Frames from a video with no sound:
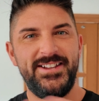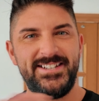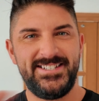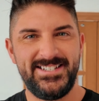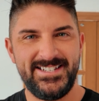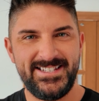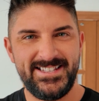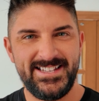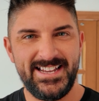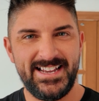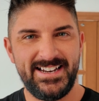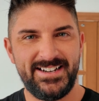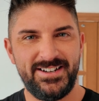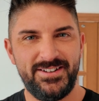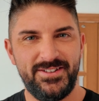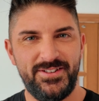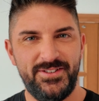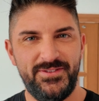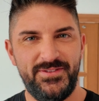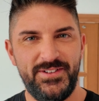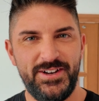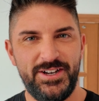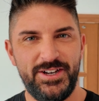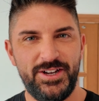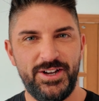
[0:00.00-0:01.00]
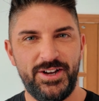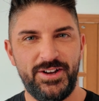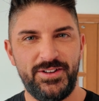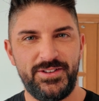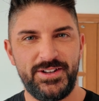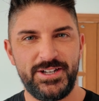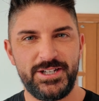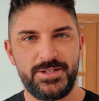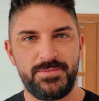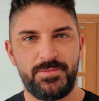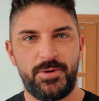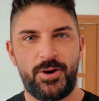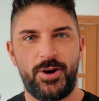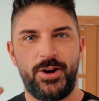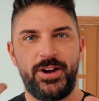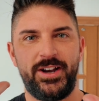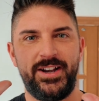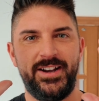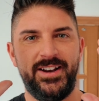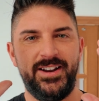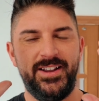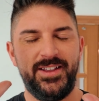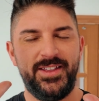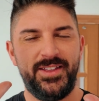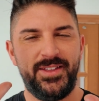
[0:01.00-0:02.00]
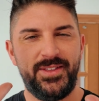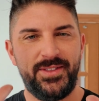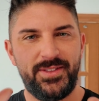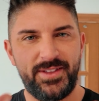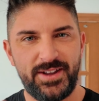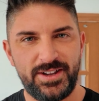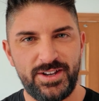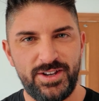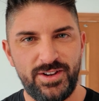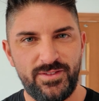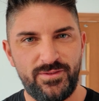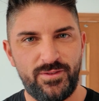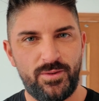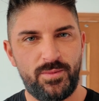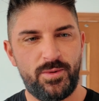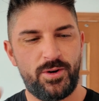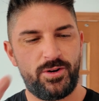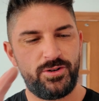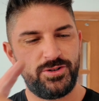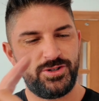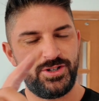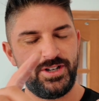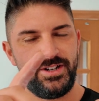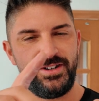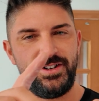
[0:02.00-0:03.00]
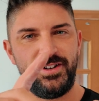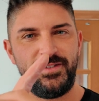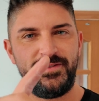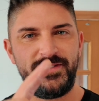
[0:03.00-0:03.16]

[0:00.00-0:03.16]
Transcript: this is the end of the video at this point, thank you for watching.